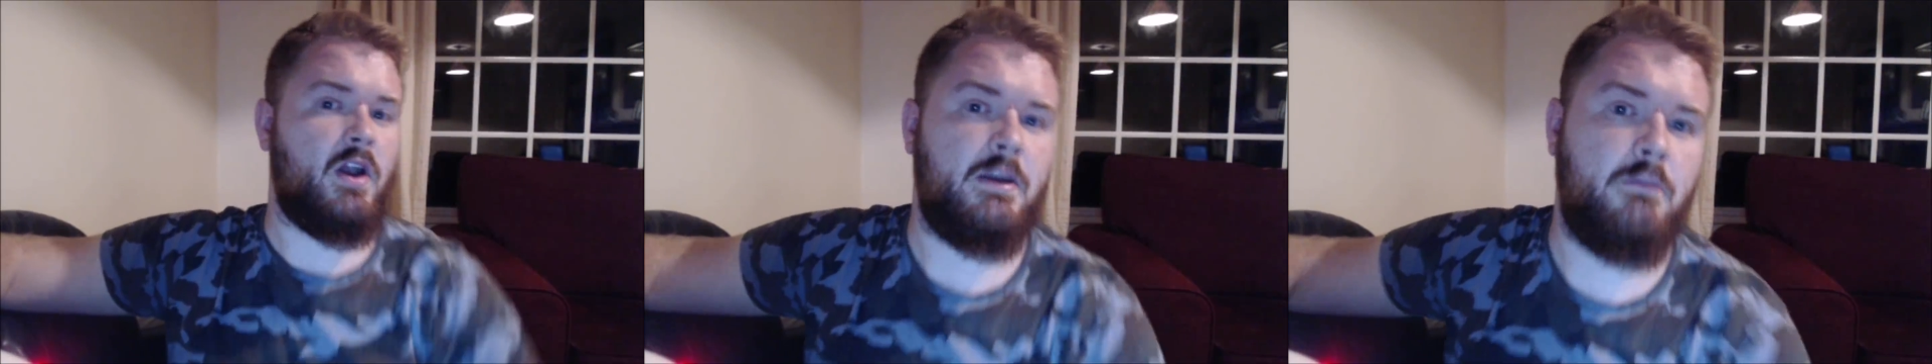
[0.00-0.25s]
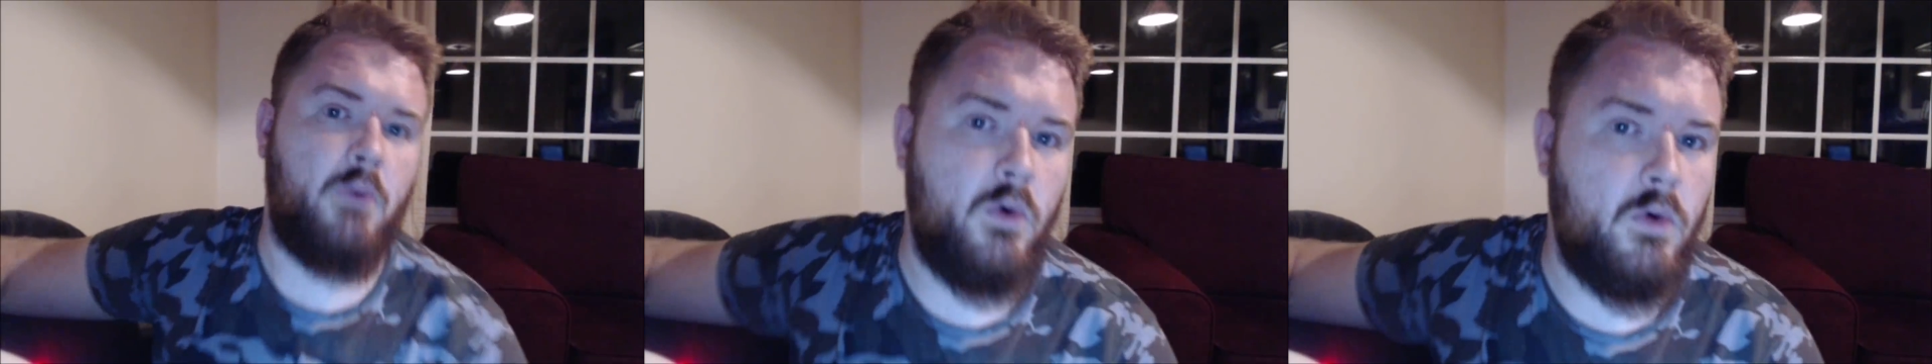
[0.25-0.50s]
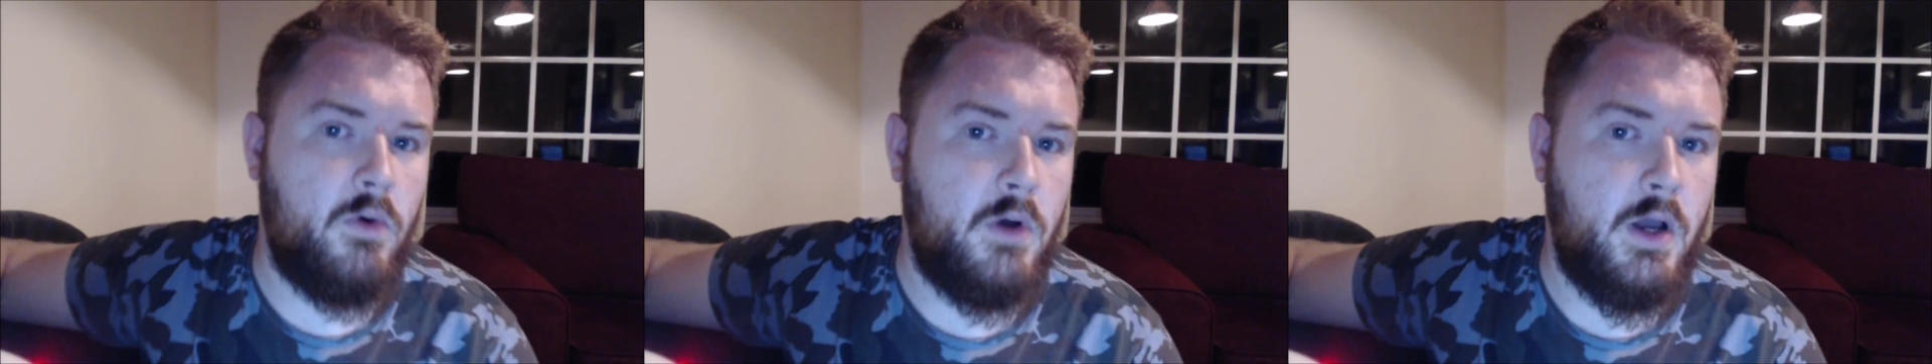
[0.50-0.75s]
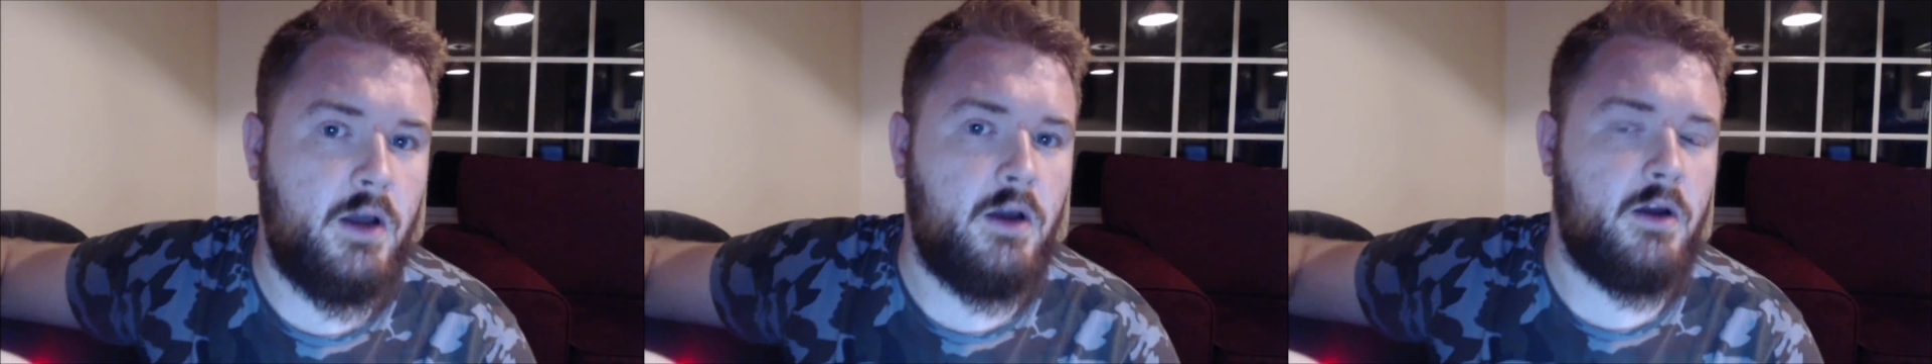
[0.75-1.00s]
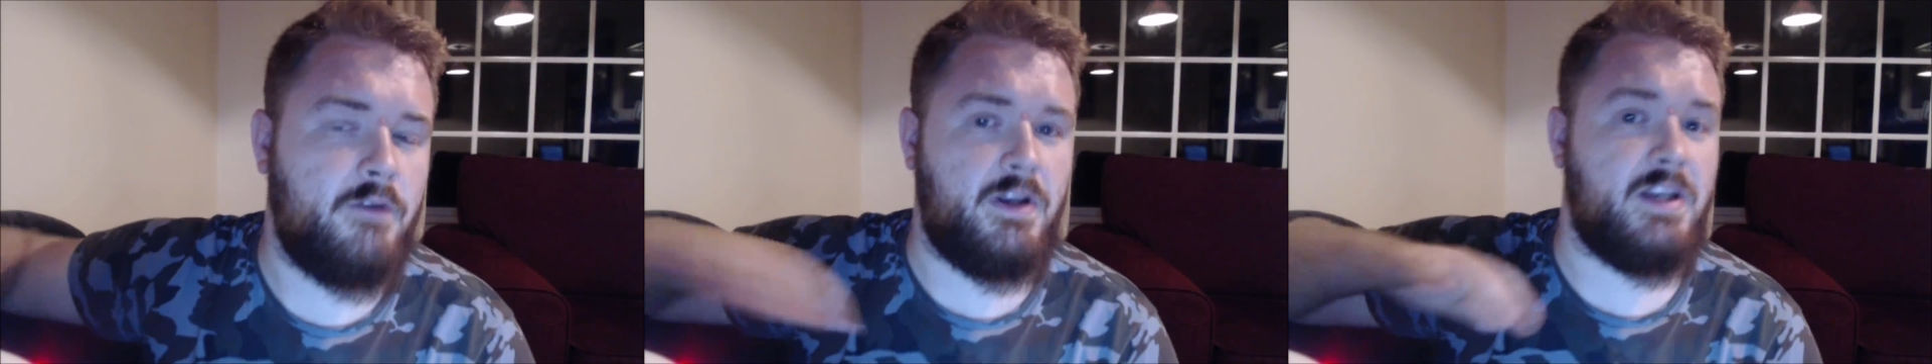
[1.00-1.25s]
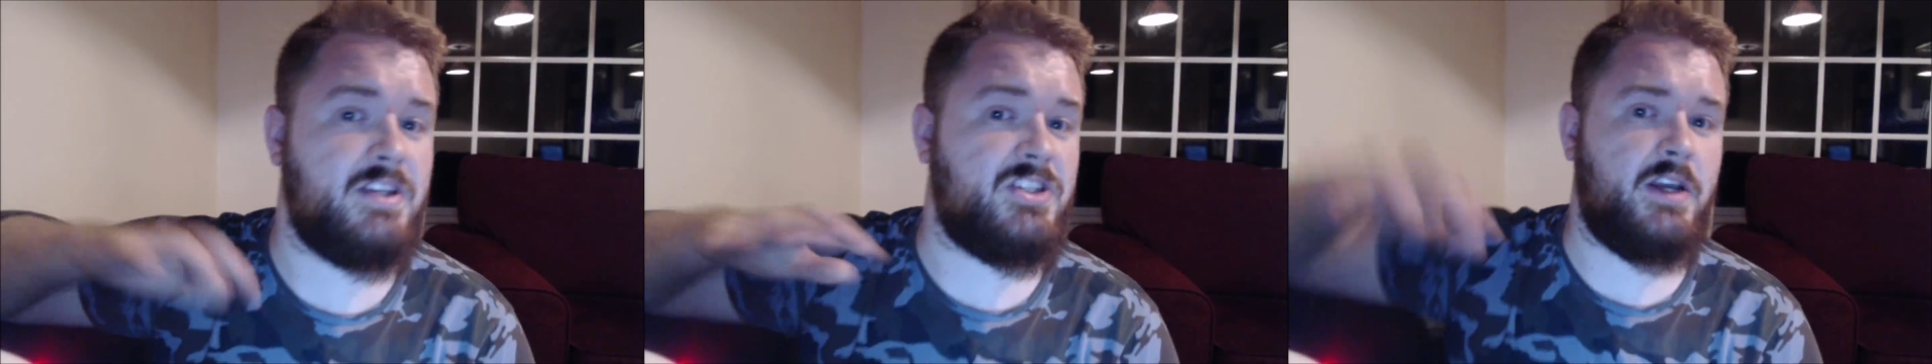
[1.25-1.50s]
more of a
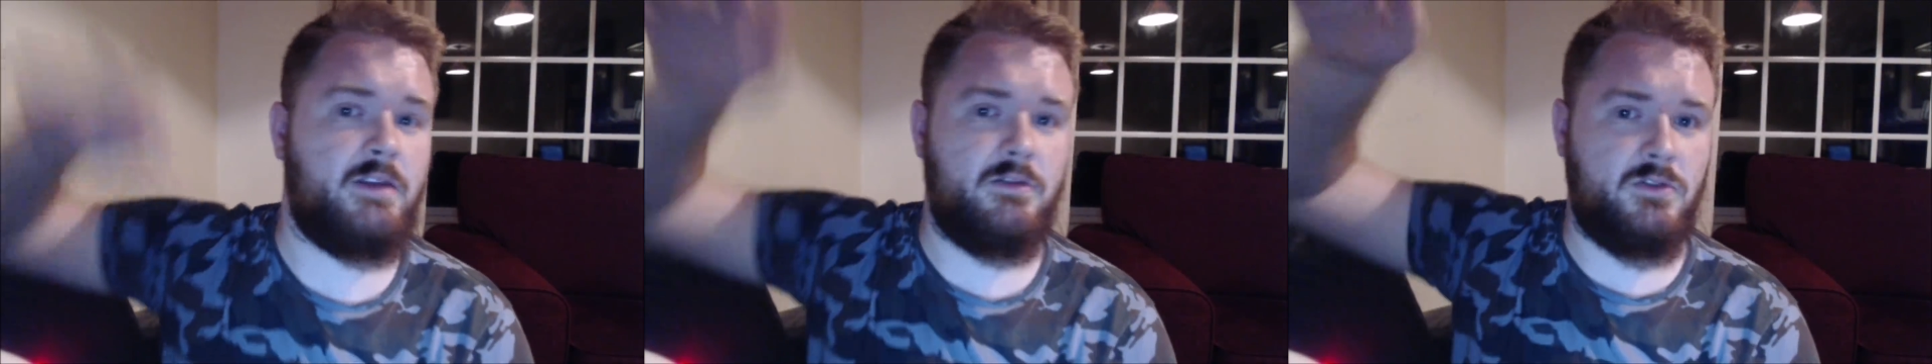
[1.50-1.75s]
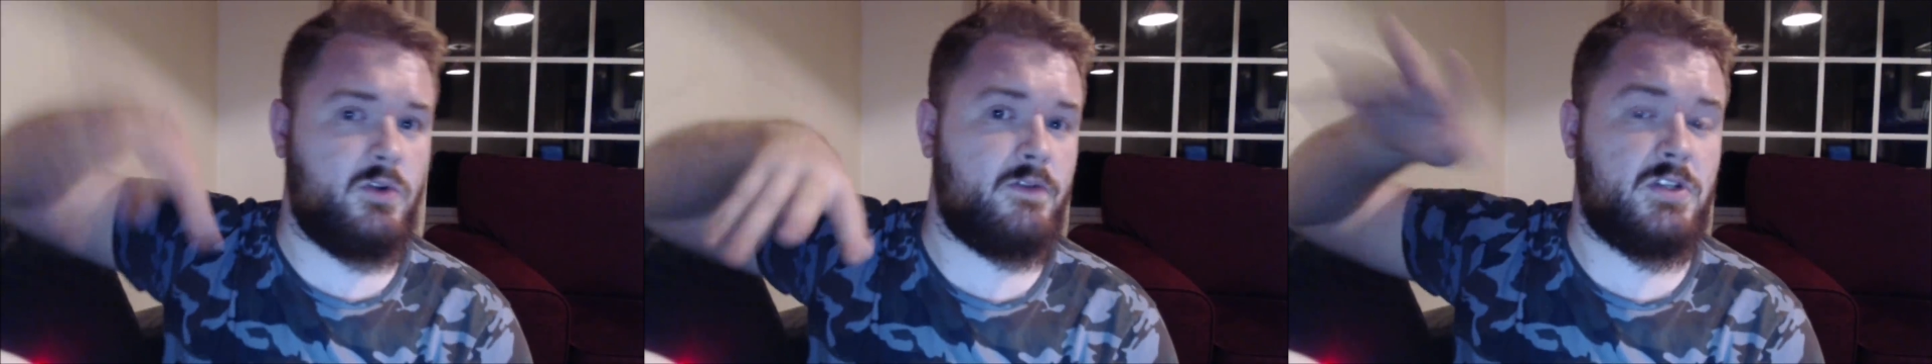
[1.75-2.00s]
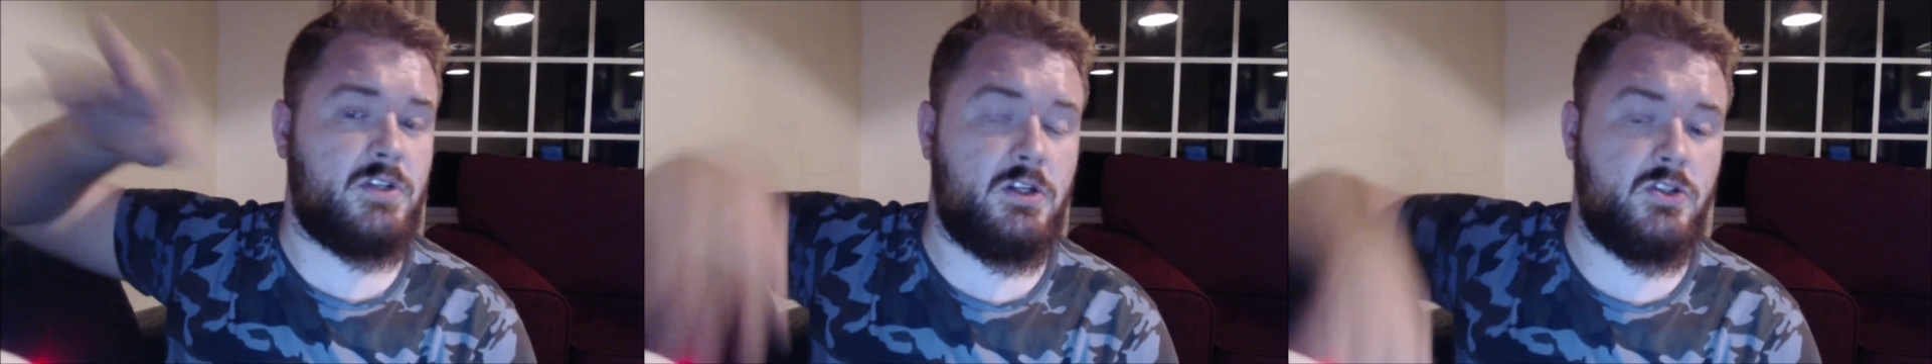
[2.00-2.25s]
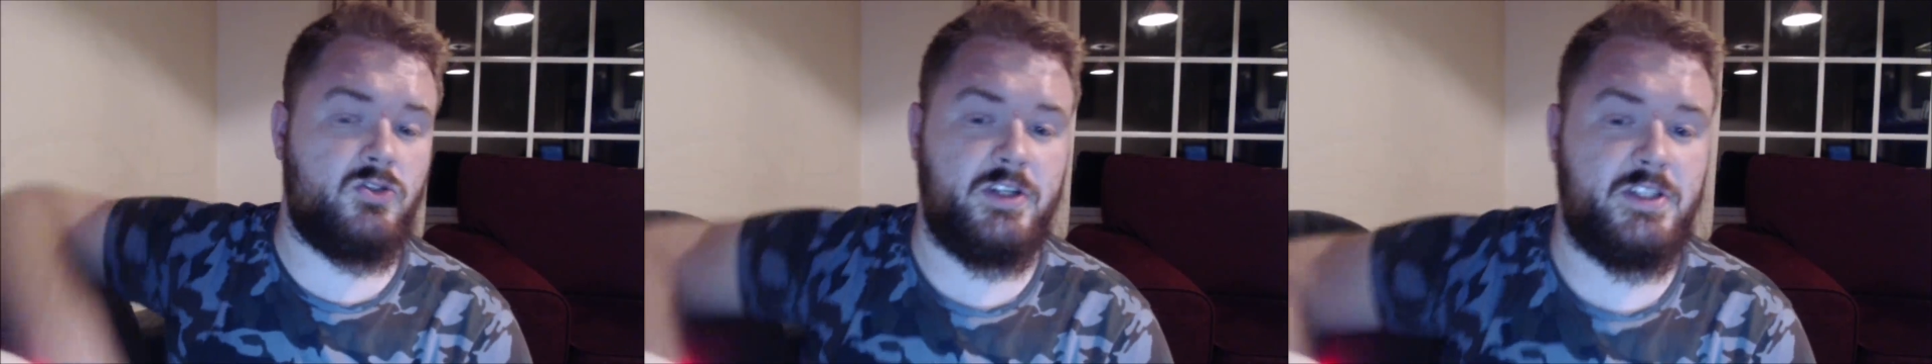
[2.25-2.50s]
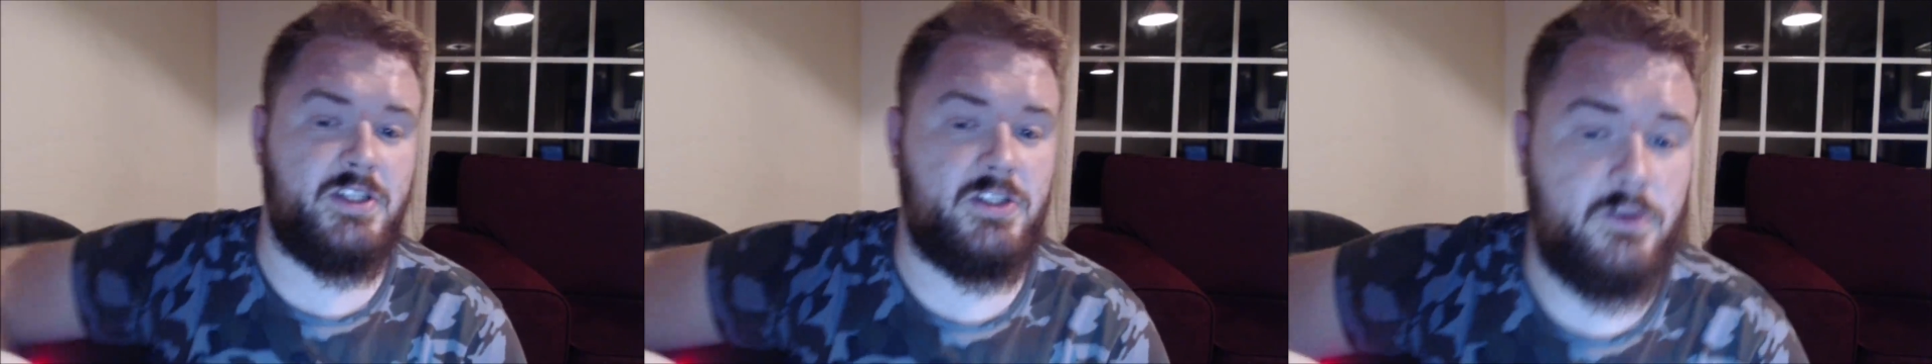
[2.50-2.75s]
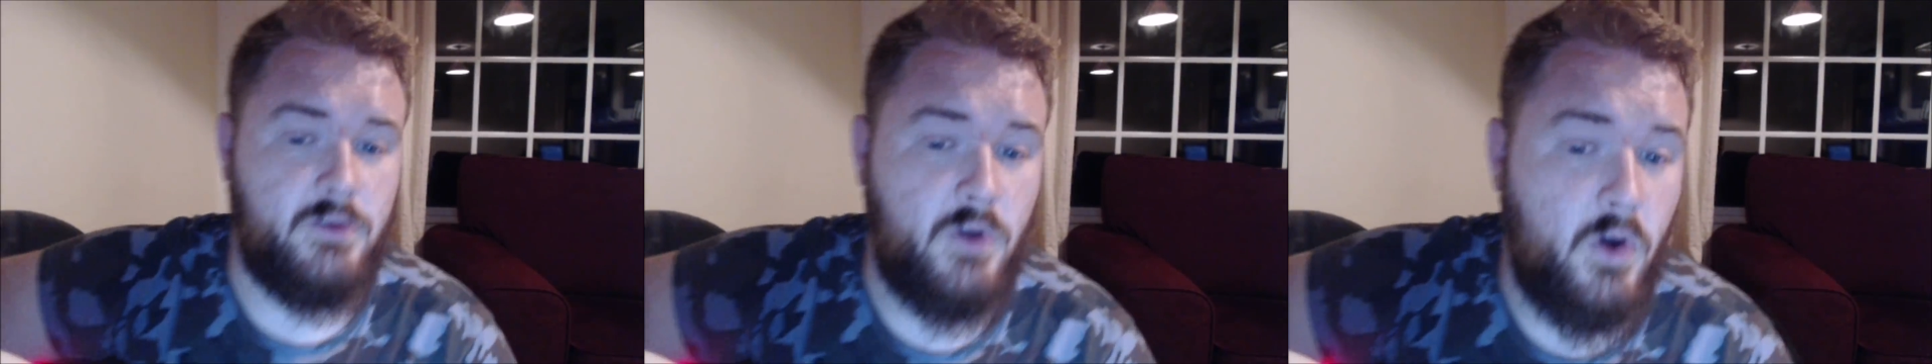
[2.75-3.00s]
legit sort of stance
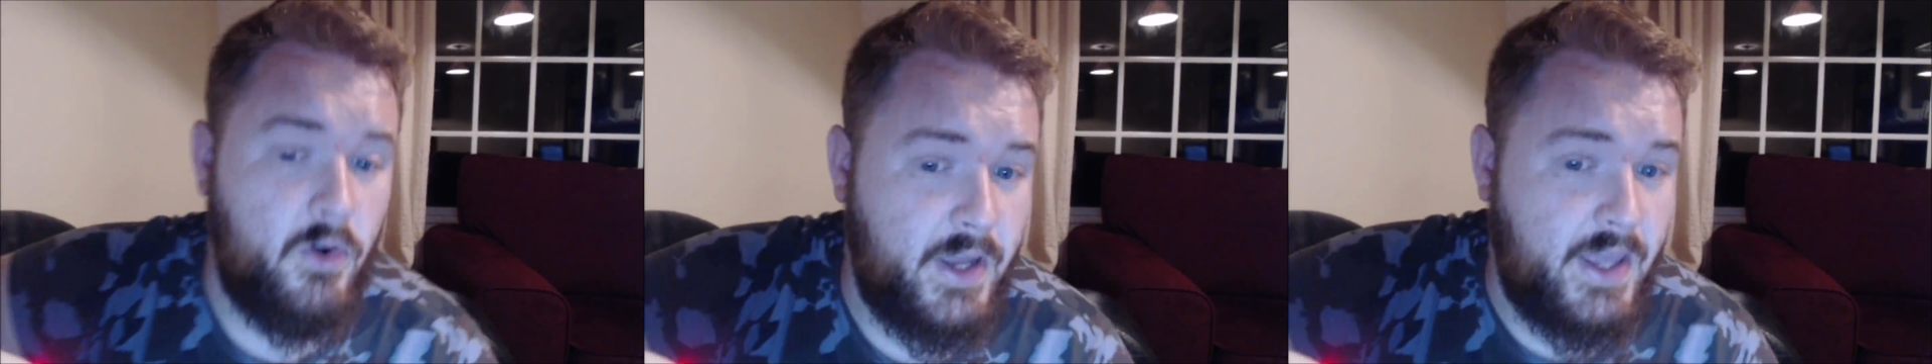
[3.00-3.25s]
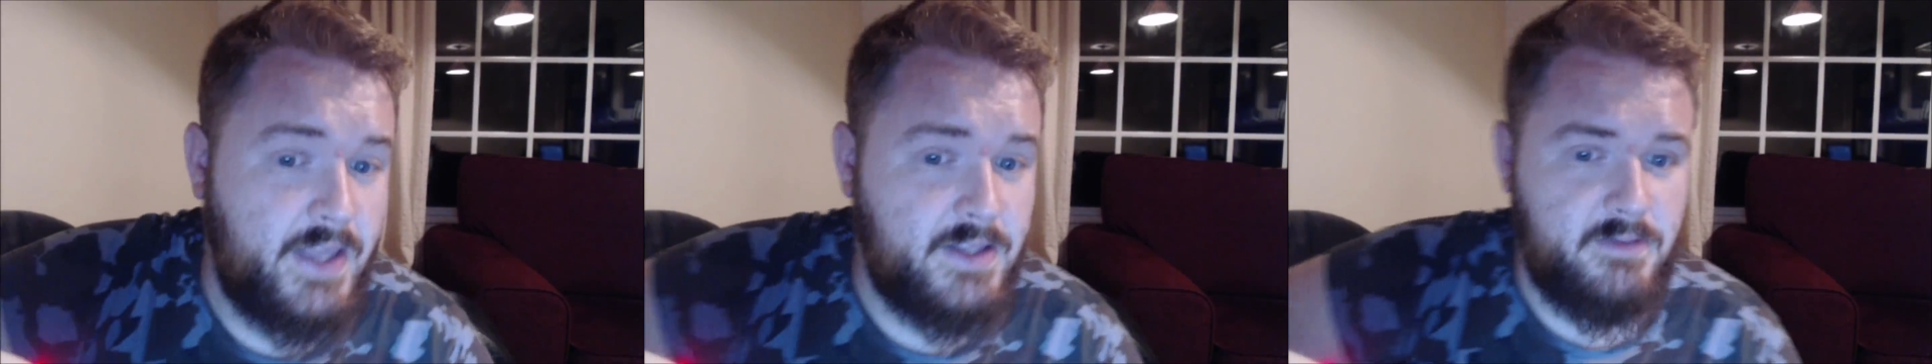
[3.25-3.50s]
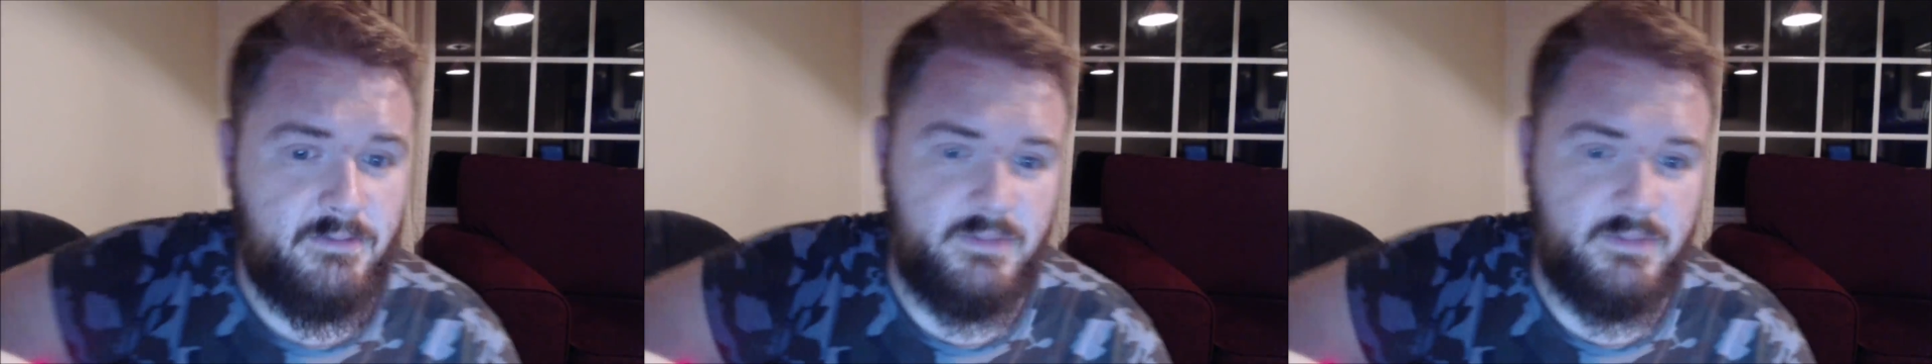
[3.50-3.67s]
transition on hit,